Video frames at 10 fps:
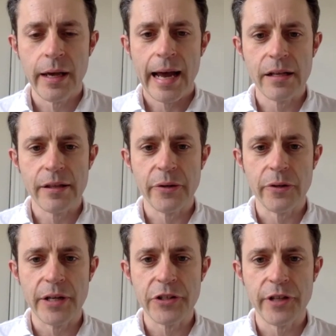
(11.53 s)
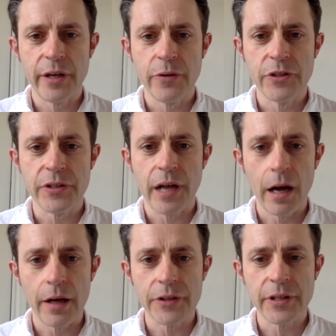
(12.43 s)
Anything you'd like to know, just
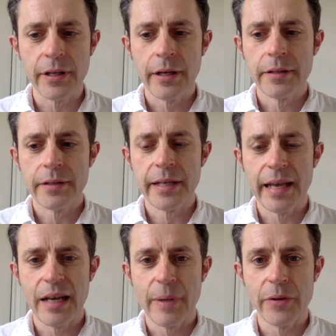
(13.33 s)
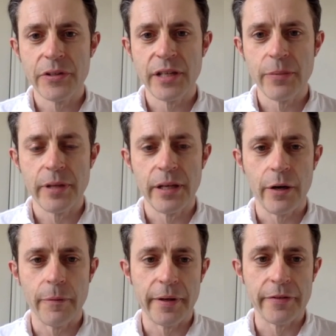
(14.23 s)
ask TNMoC with the
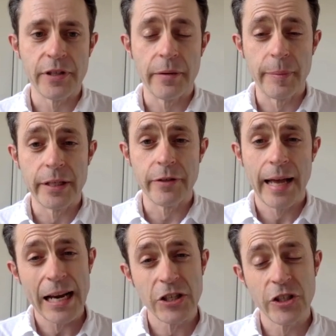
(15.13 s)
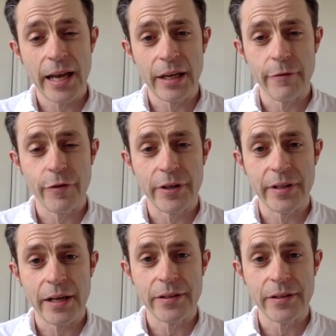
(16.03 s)
obvious and obligatory hashtag in front of that.